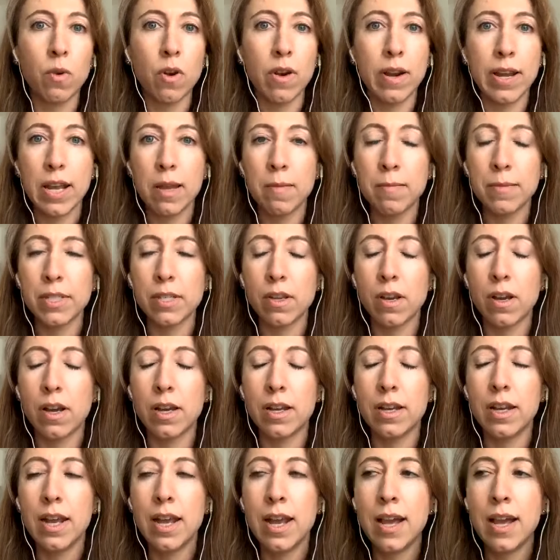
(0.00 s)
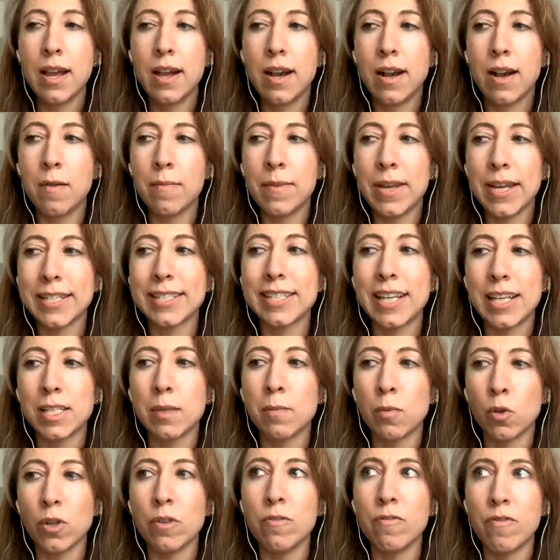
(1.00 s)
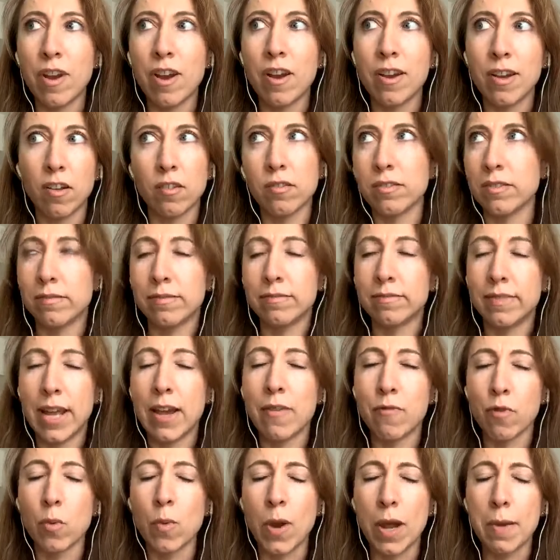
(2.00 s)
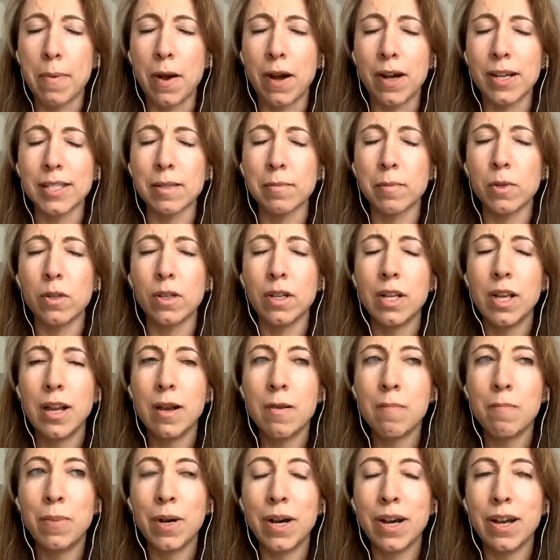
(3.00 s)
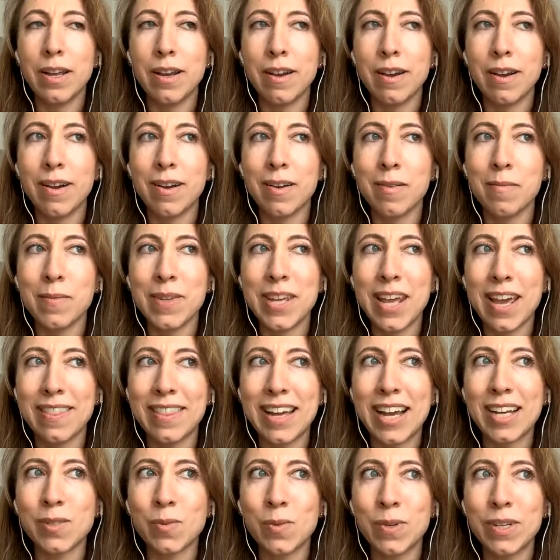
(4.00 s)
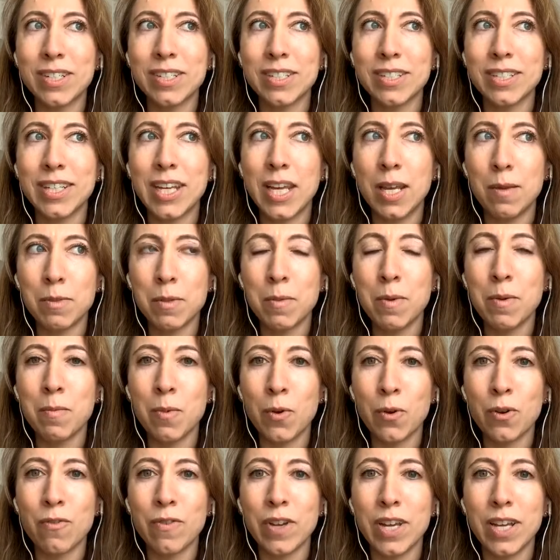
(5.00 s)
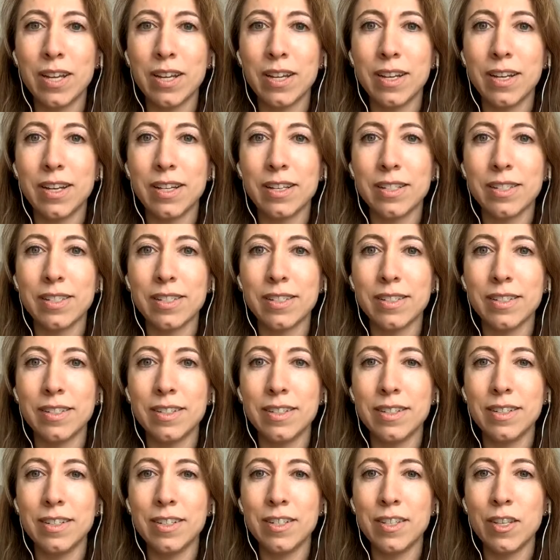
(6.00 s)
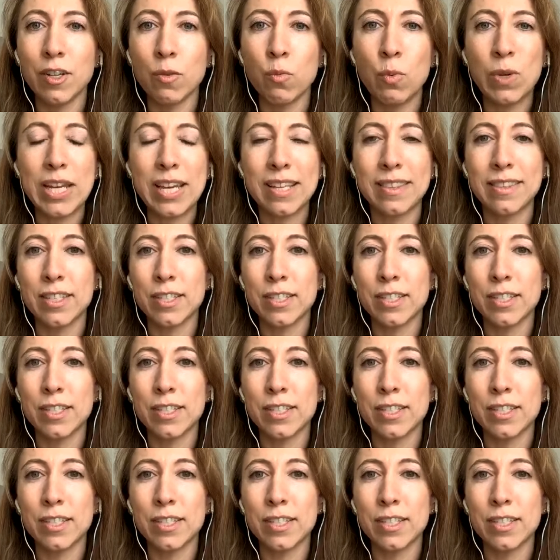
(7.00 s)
Amazon, um, accessible in very, you know, every way possible. But um, yeah, that's what keeps me motivated is that we get this